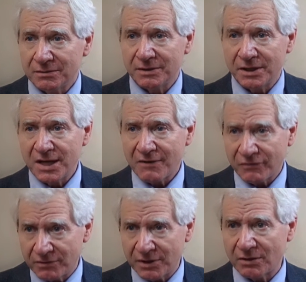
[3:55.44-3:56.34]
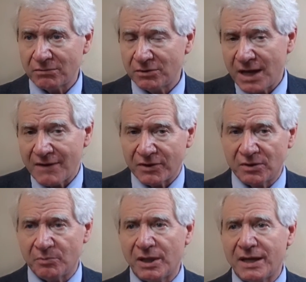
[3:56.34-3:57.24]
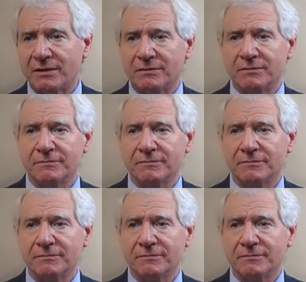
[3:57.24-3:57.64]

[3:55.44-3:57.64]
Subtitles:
Then you have a good plan.